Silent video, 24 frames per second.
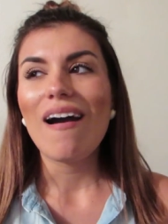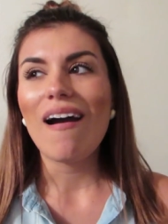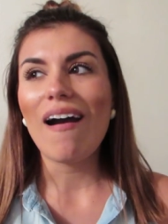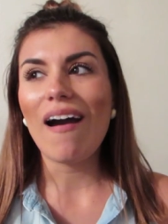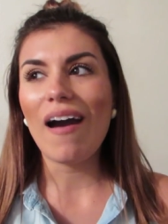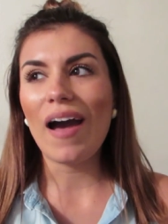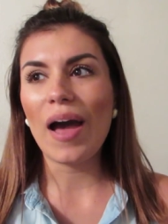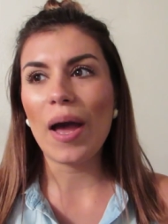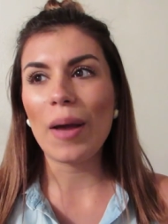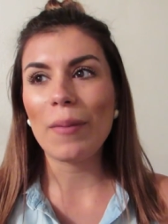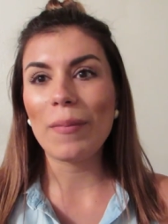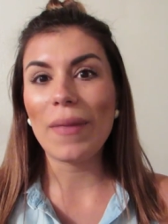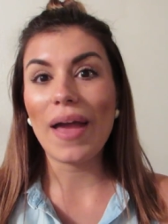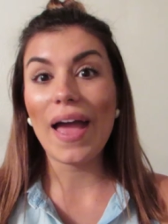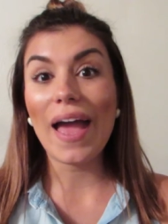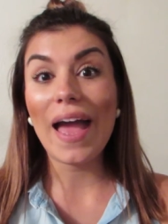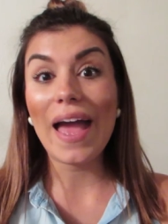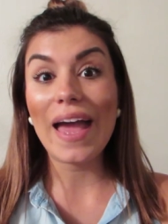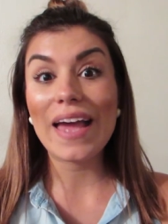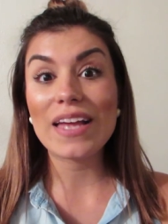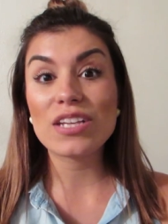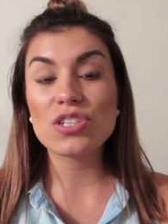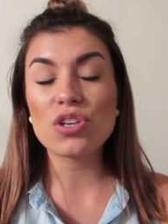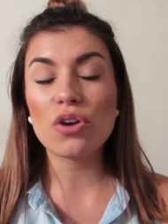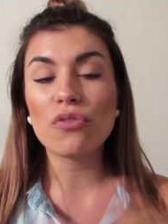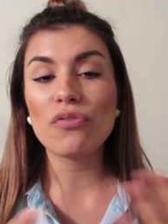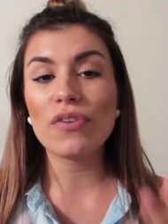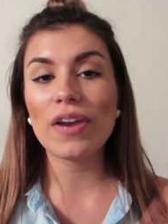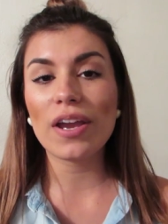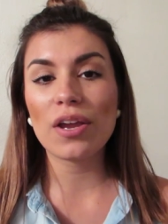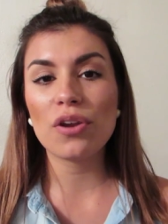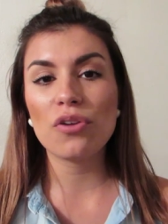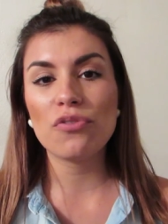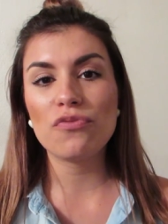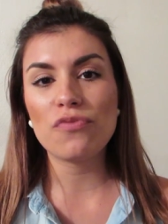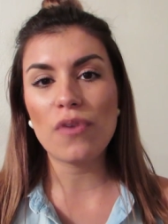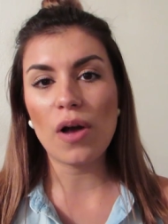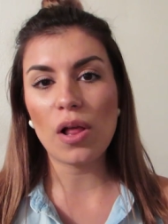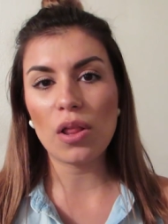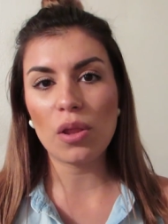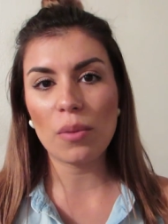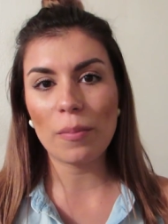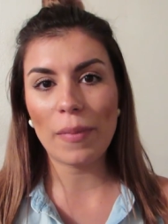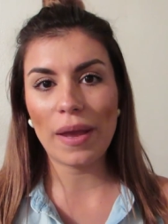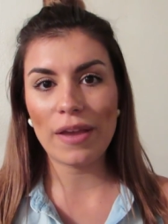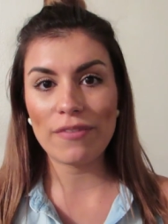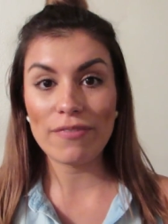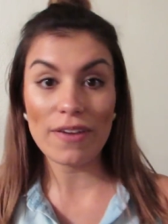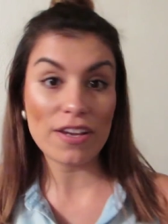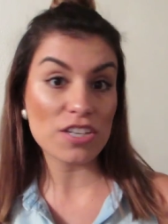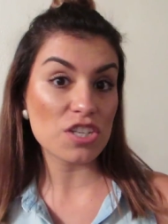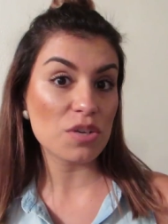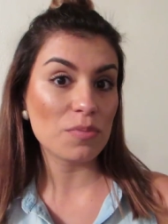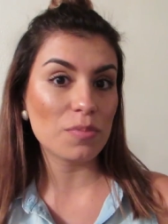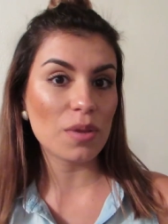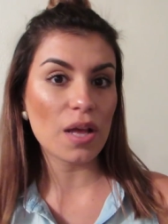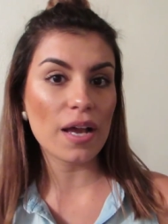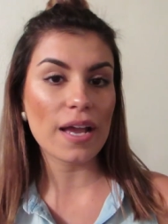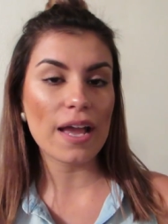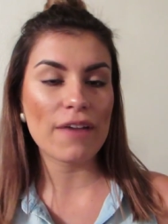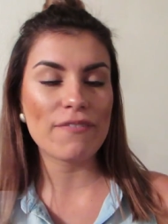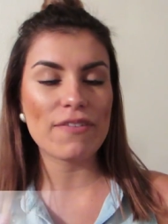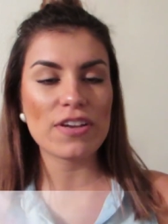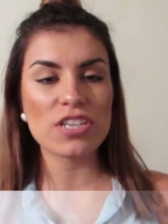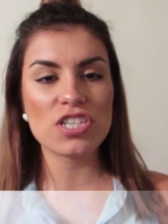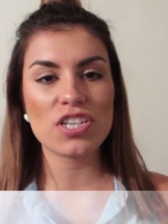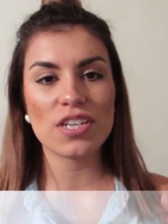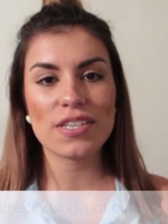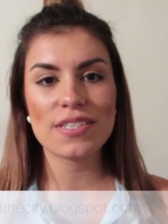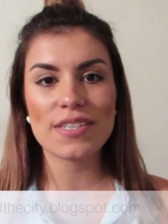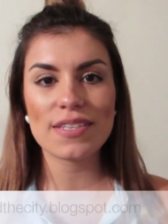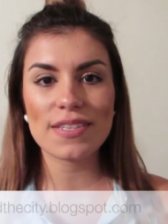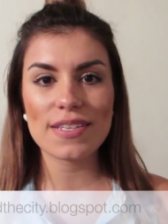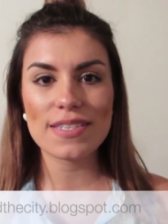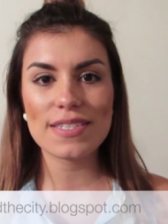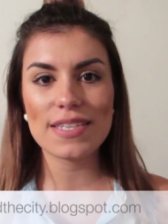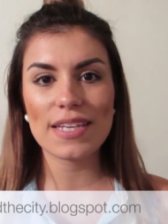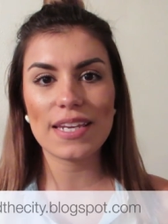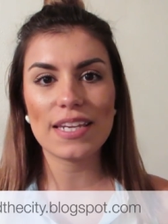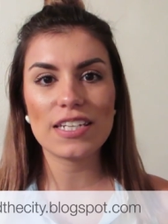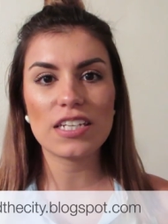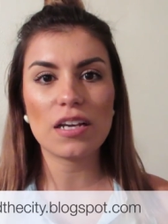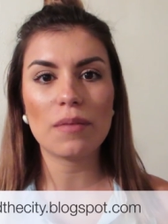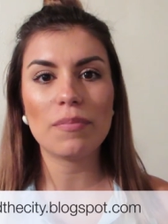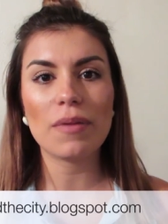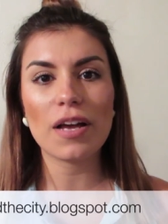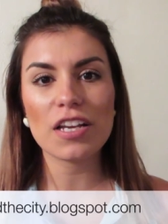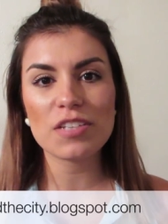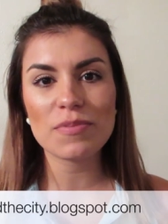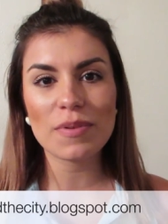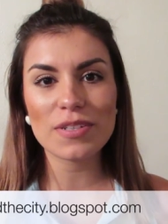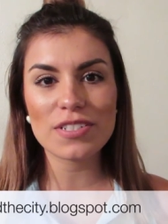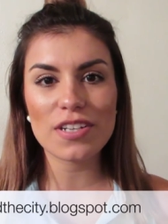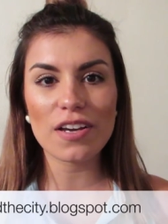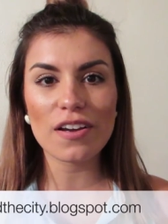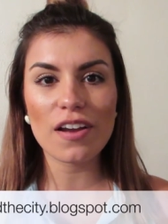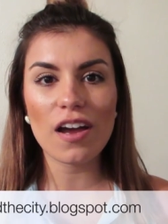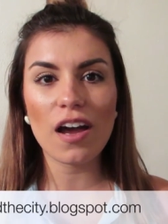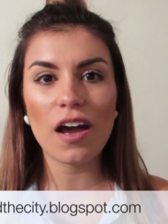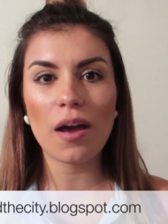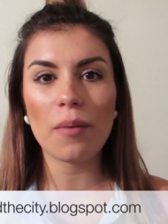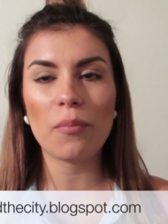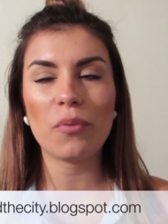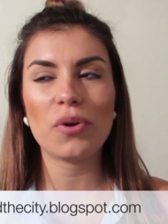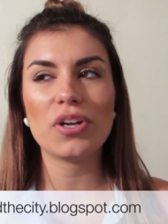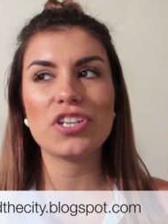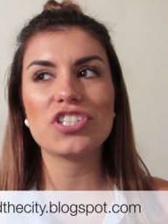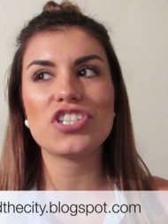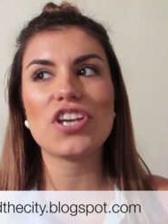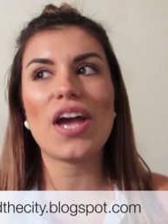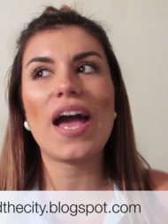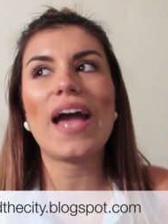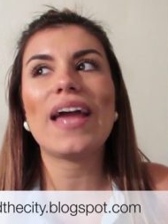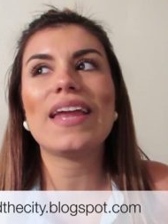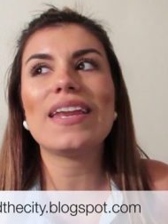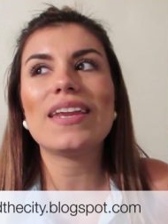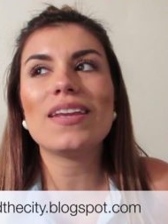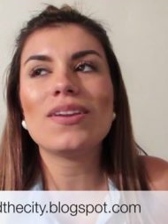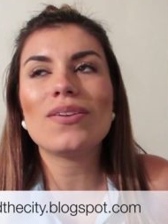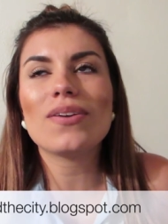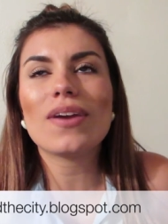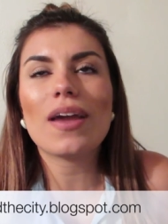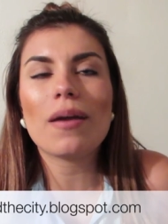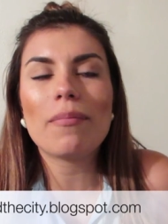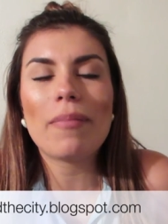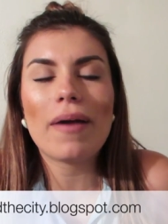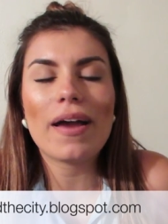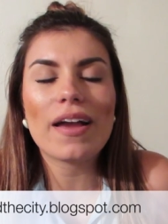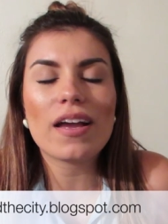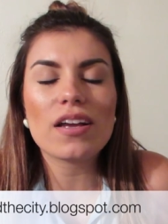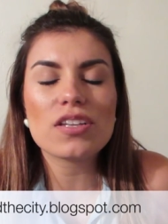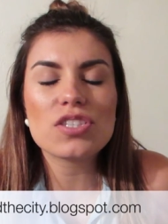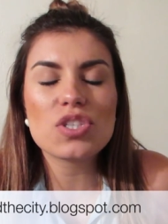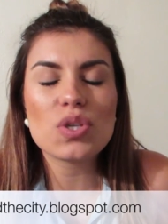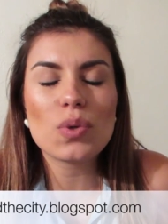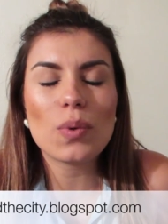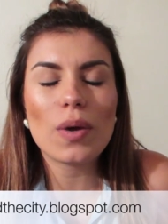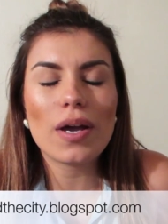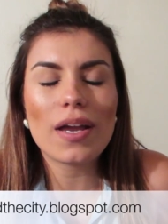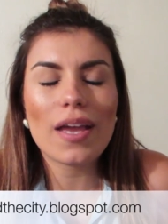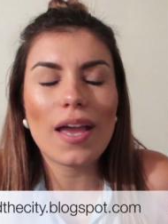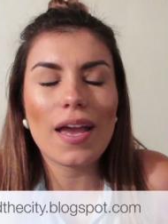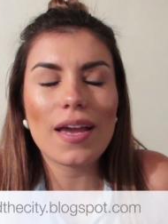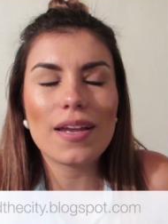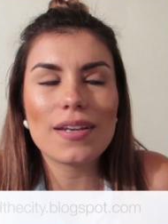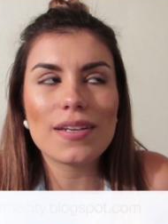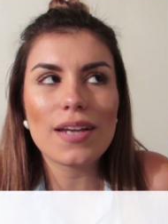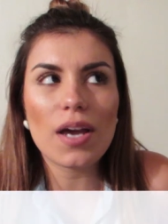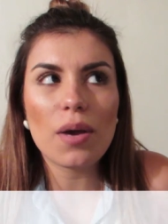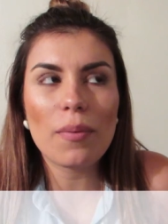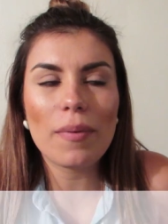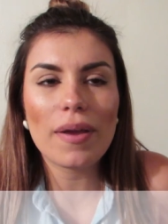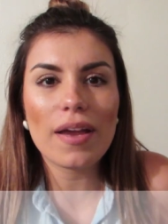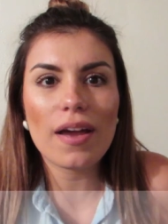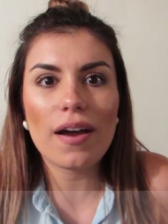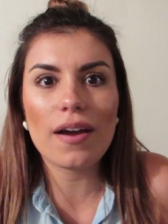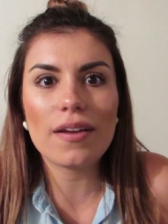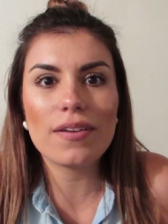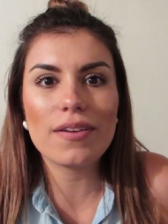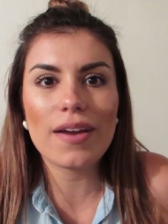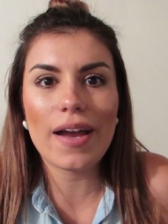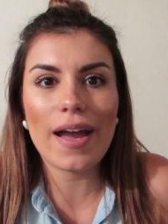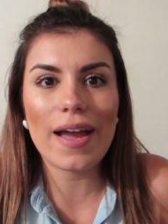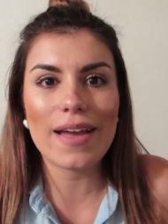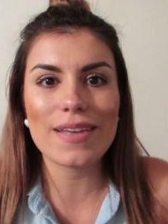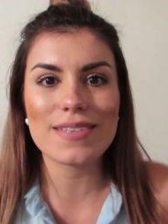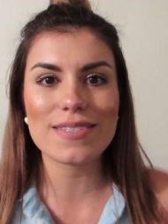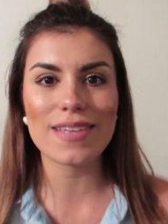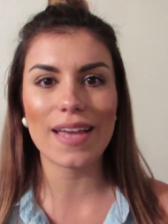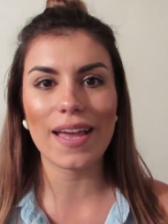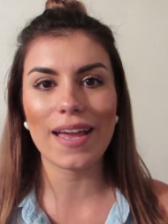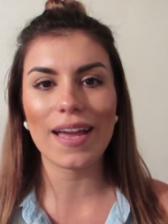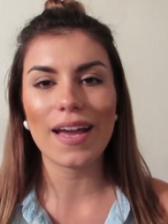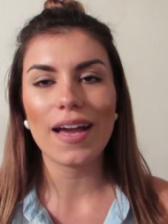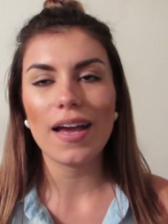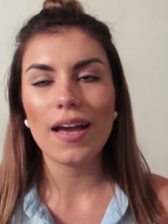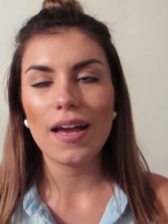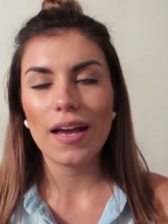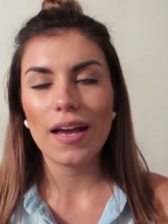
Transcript: Um, and don't forget to follow my fashion blog at fashionistaandthecity.blogspot.com, which I need to get back to again. Oh my god, you guys, like,